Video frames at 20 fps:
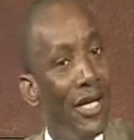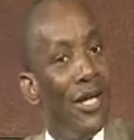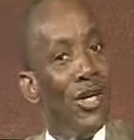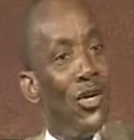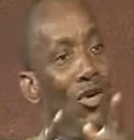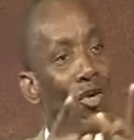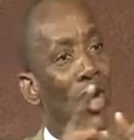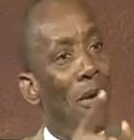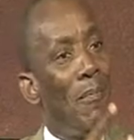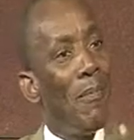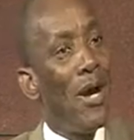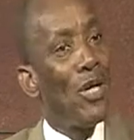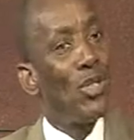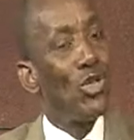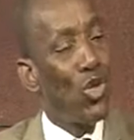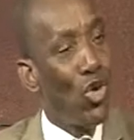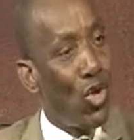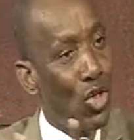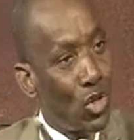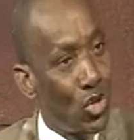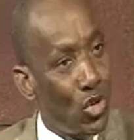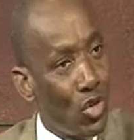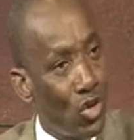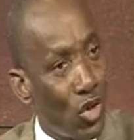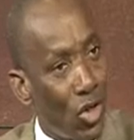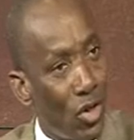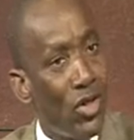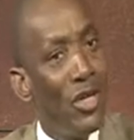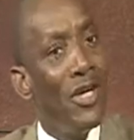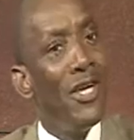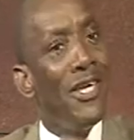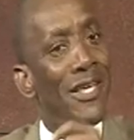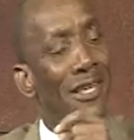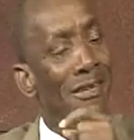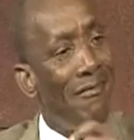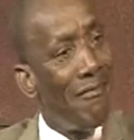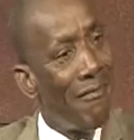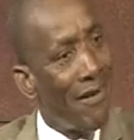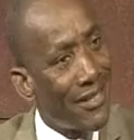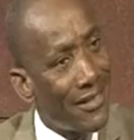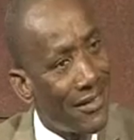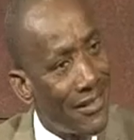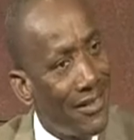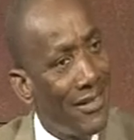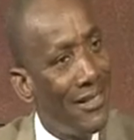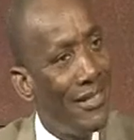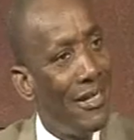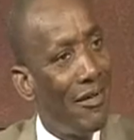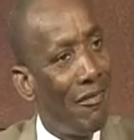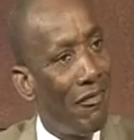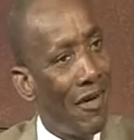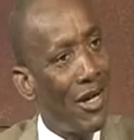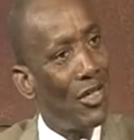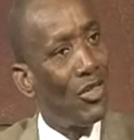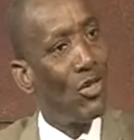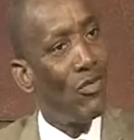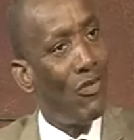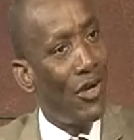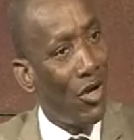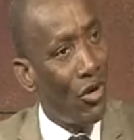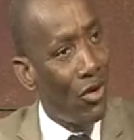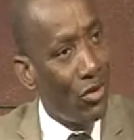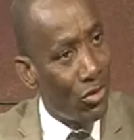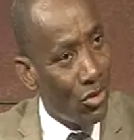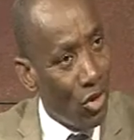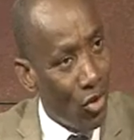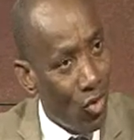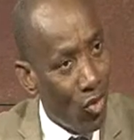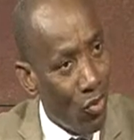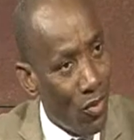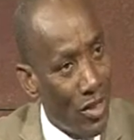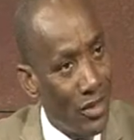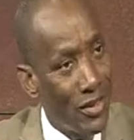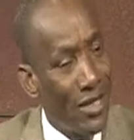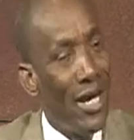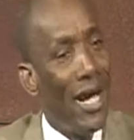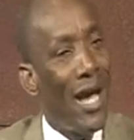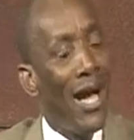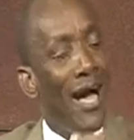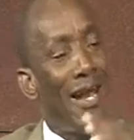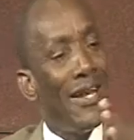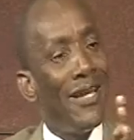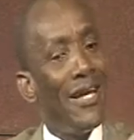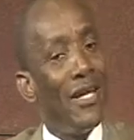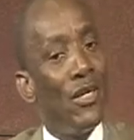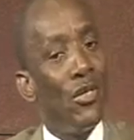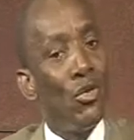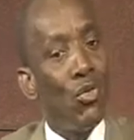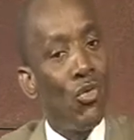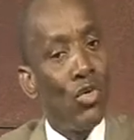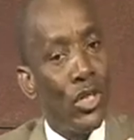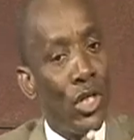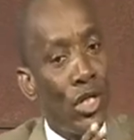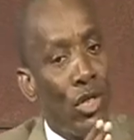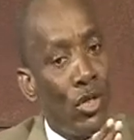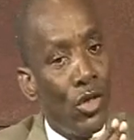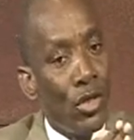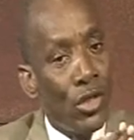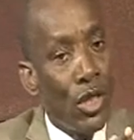Going back to constitution, investing in a fight over document, and then the